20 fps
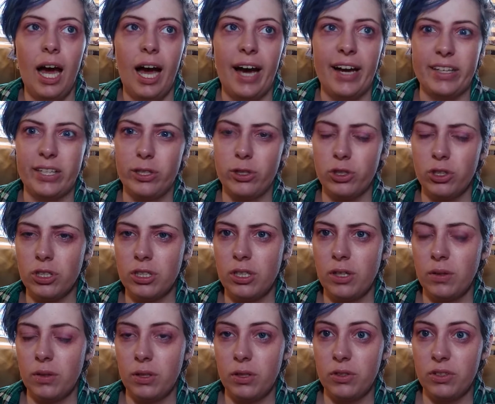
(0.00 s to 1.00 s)
I usually
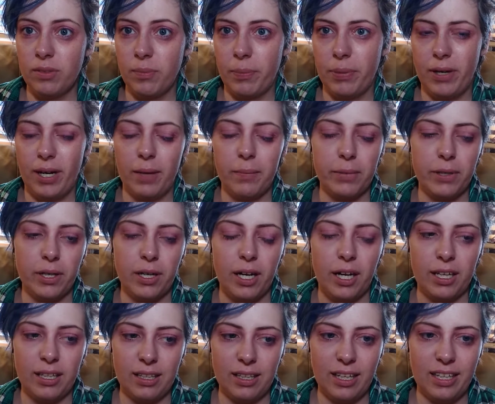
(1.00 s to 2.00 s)
don't use a primer
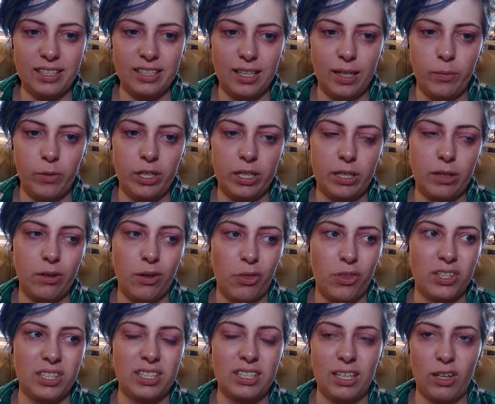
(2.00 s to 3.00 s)
unless I'm working with
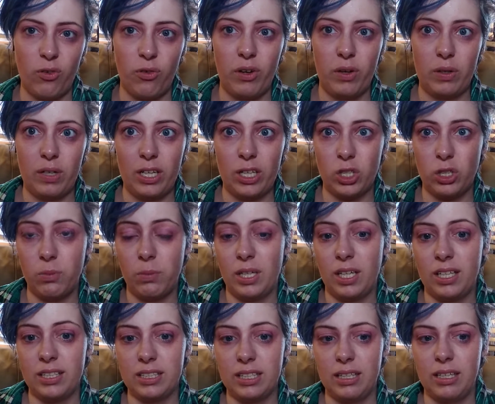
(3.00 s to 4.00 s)
a stick foundation
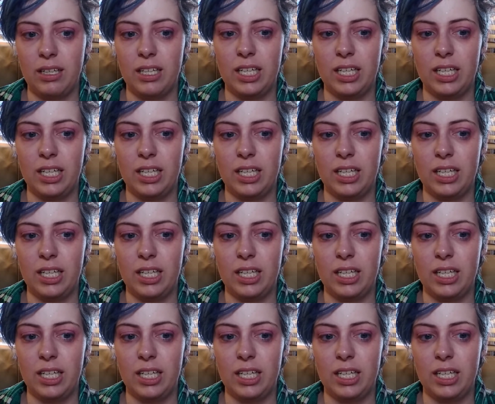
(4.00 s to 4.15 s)
because